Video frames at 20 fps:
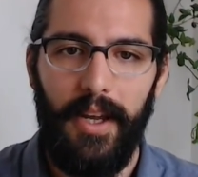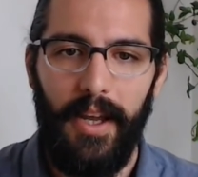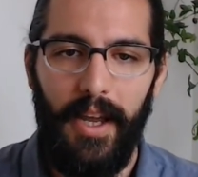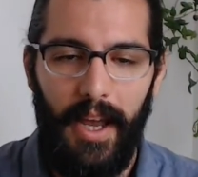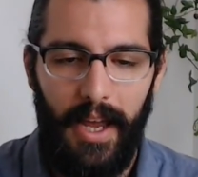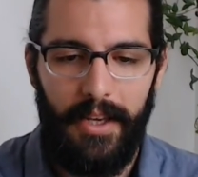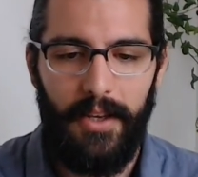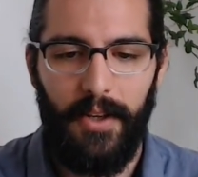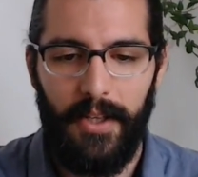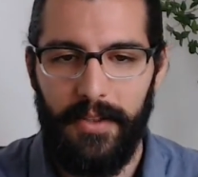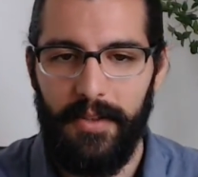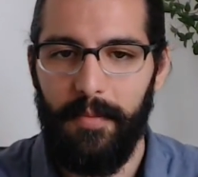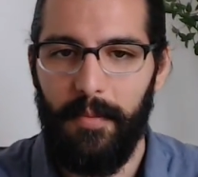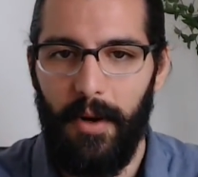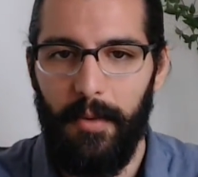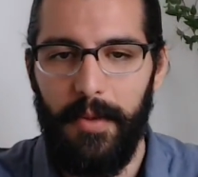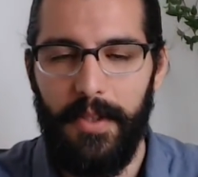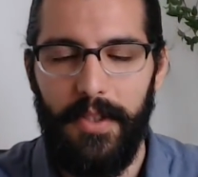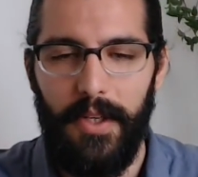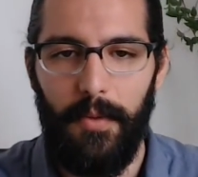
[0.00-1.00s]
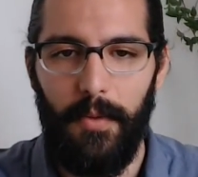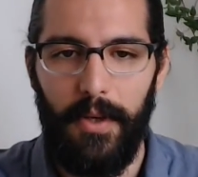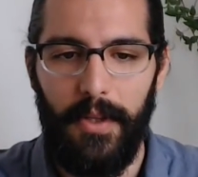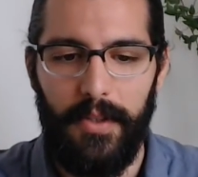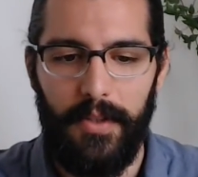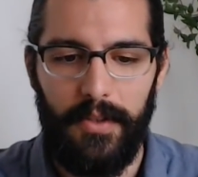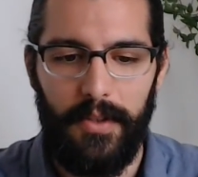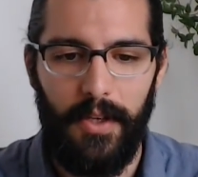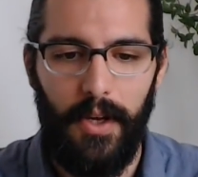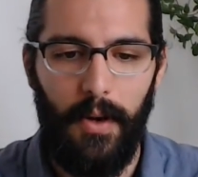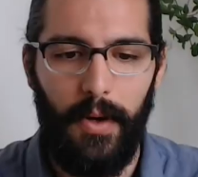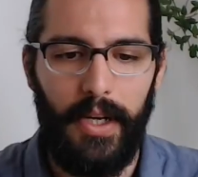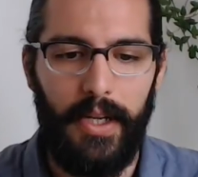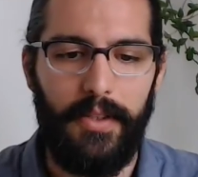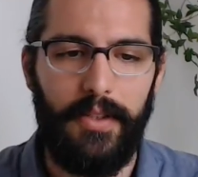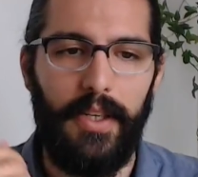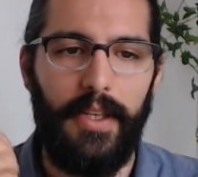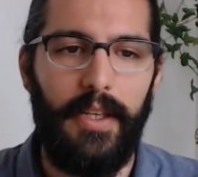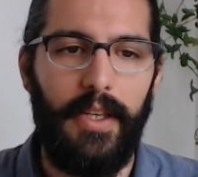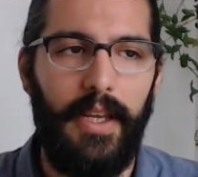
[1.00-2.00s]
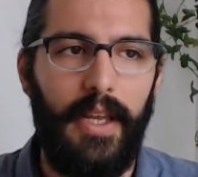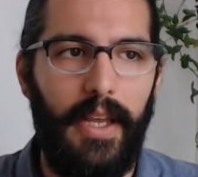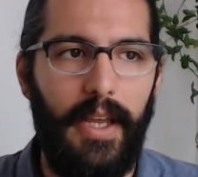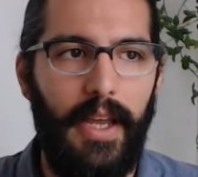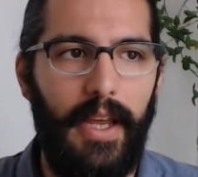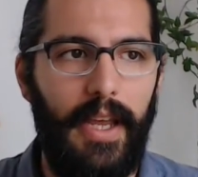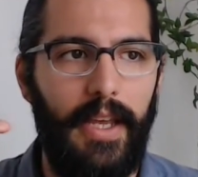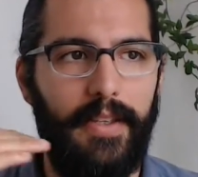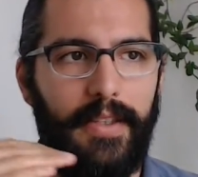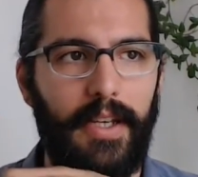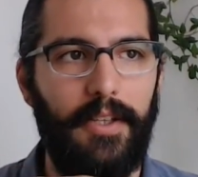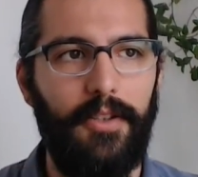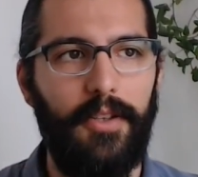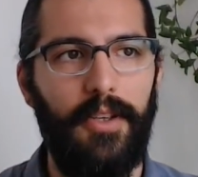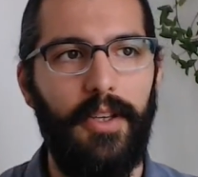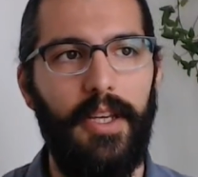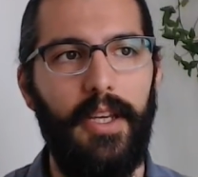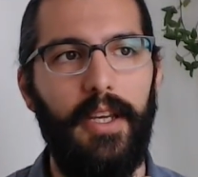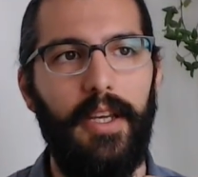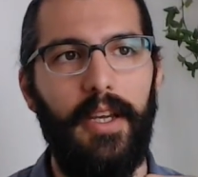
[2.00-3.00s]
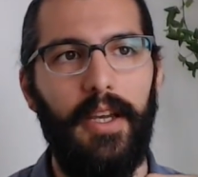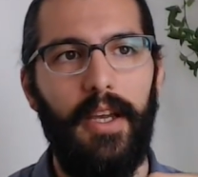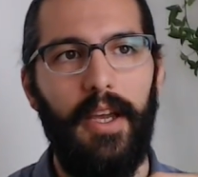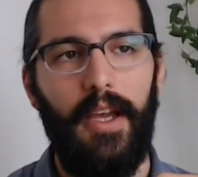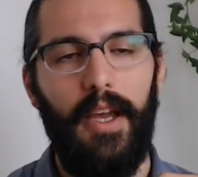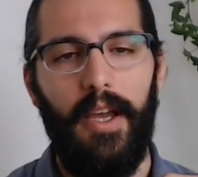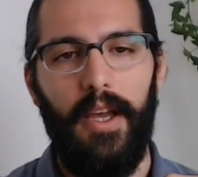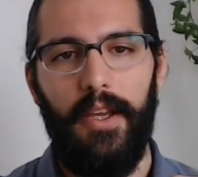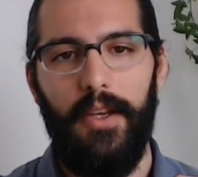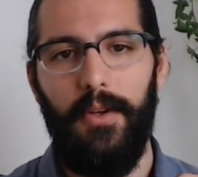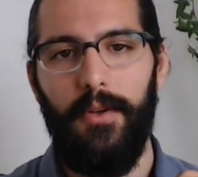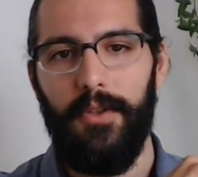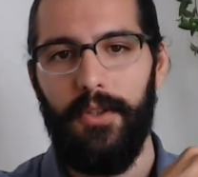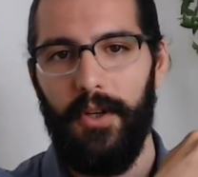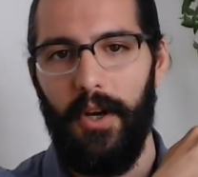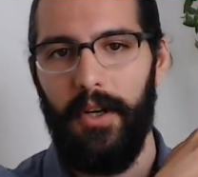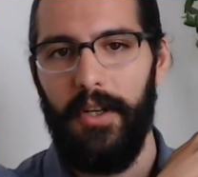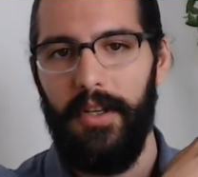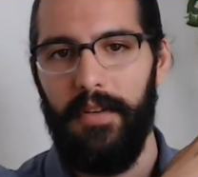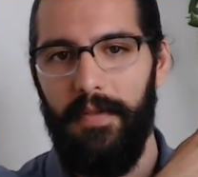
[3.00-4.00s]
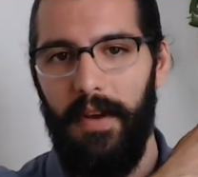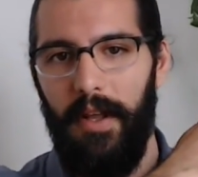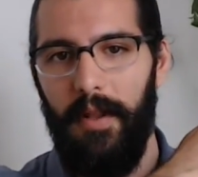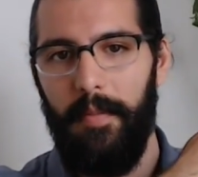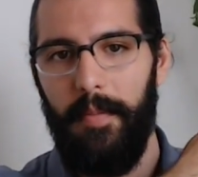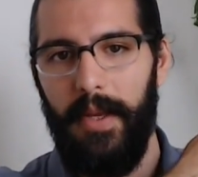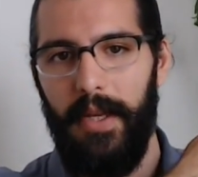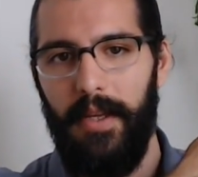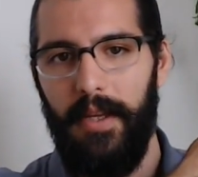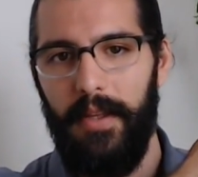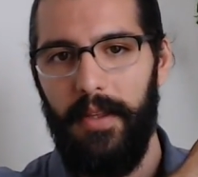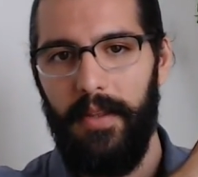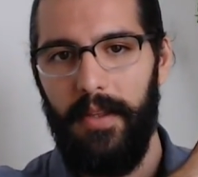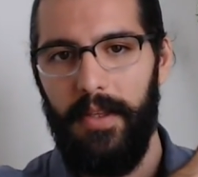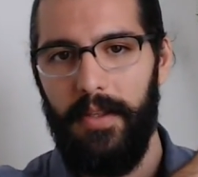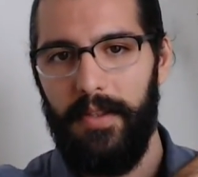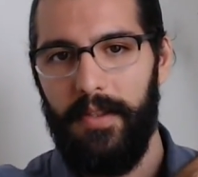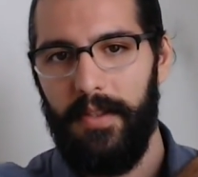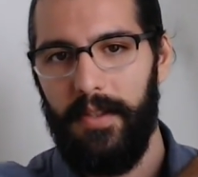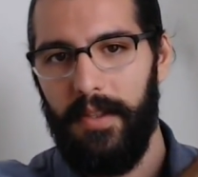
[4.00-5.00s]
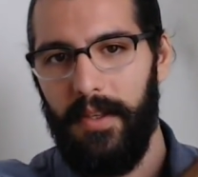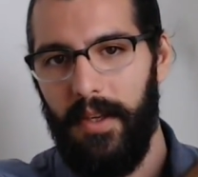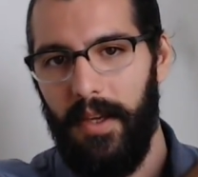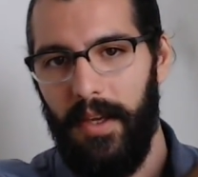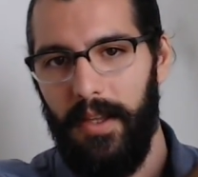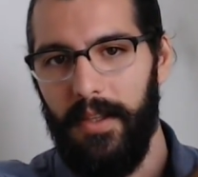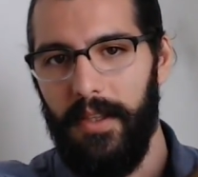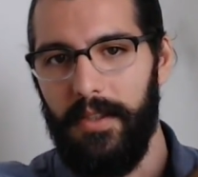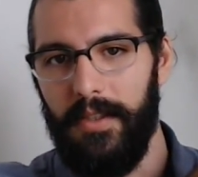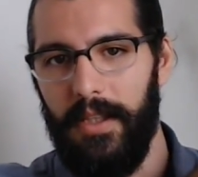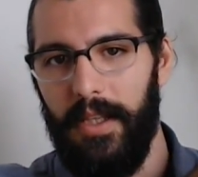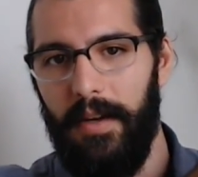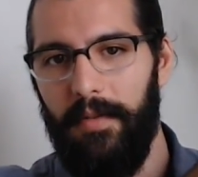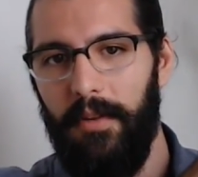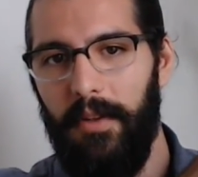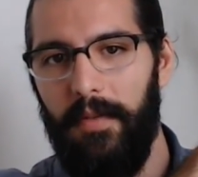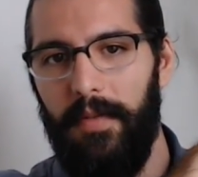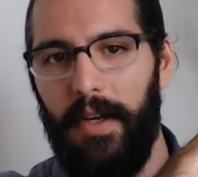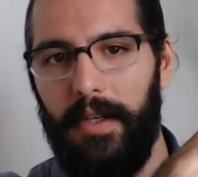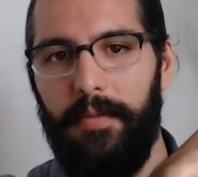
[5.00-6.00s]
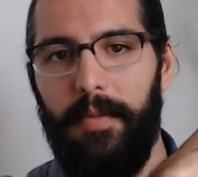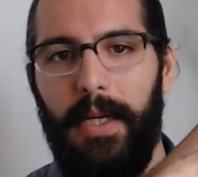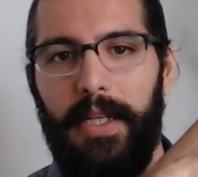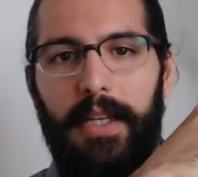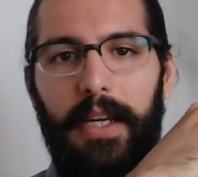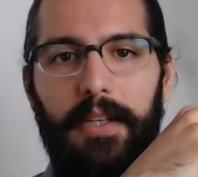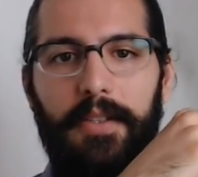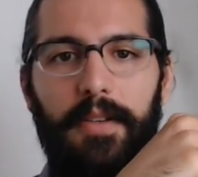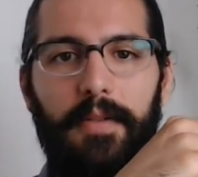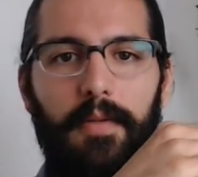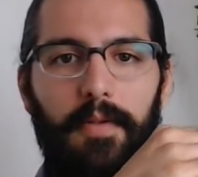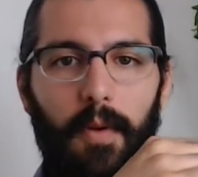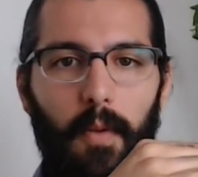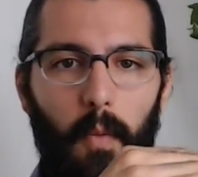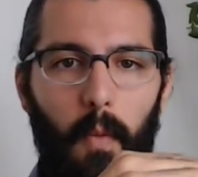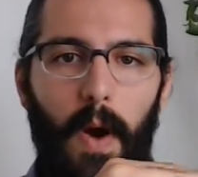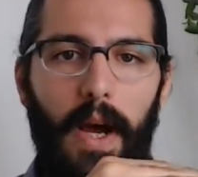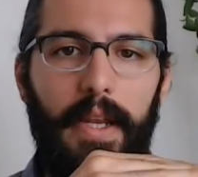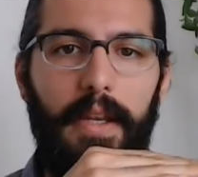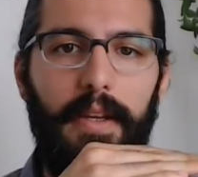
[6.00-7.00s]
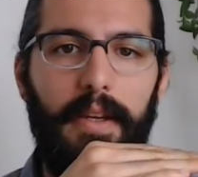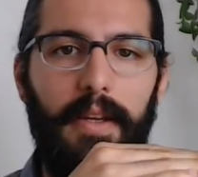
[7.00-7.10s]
And you can probably see where this is going, is that essentially you start developing this level of expectation for what